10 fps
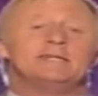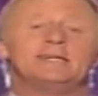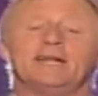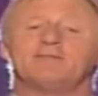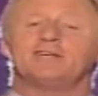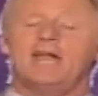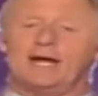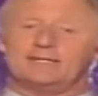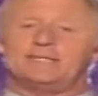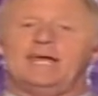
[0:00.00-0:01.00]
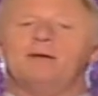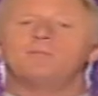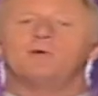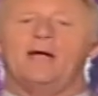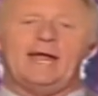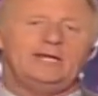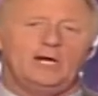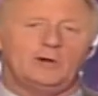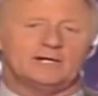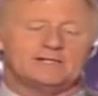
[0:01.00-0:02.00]
Turn of tonight's 10 brand
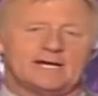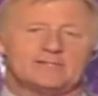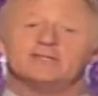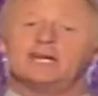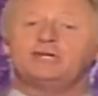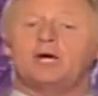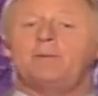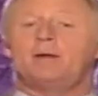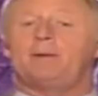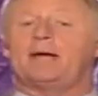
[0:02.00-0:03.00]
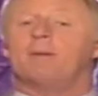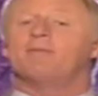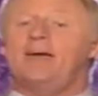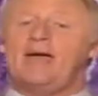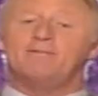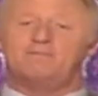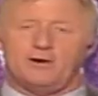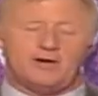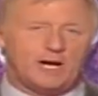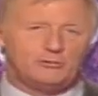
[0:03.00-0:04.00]
new contestants, each hoping to pick up their
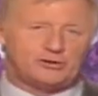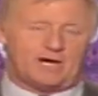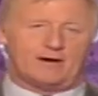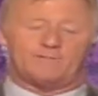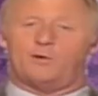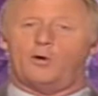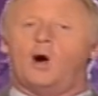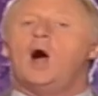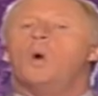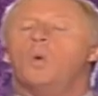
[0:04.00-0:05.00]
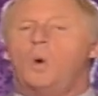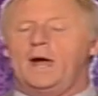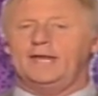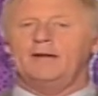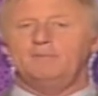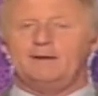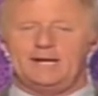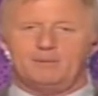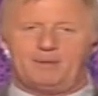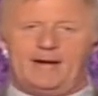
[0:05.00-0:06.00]
very own cheque for £1
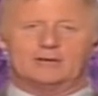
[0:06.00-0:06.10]
million.